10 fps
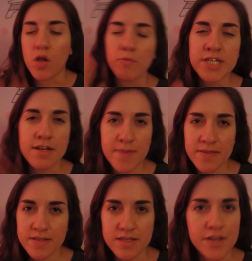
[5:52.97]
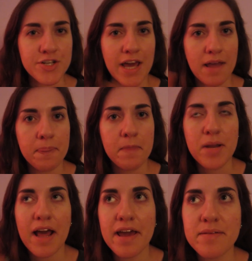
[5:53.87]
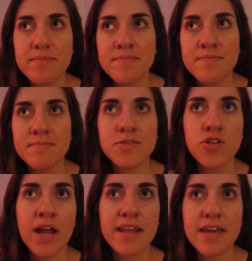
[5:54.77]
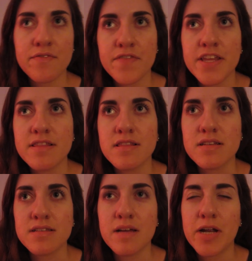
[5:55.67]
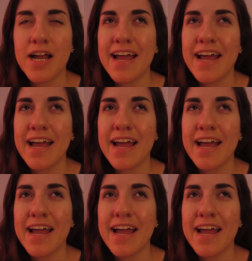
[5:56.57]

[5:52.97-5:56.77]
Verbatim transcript: We talked about this the other day, but I'm trying to get fit this summer.